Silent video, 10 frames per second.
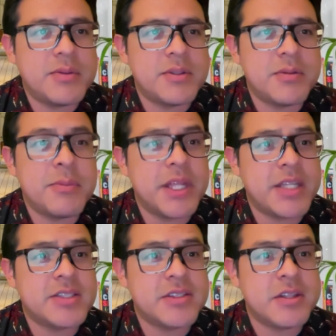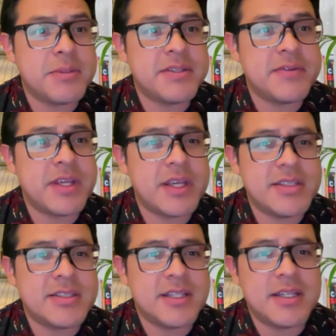So Mediation to the Pacific
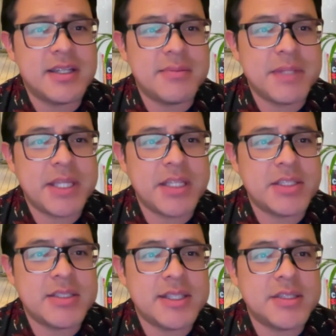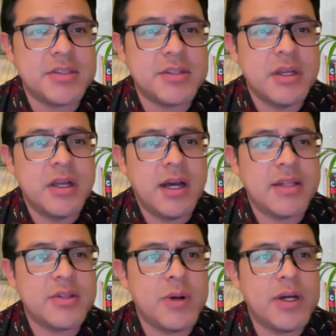is a mediation center
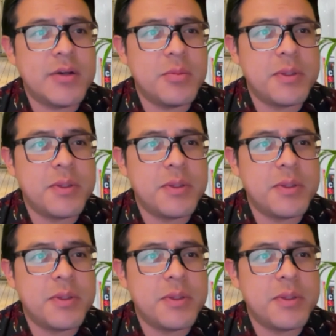on Oahu,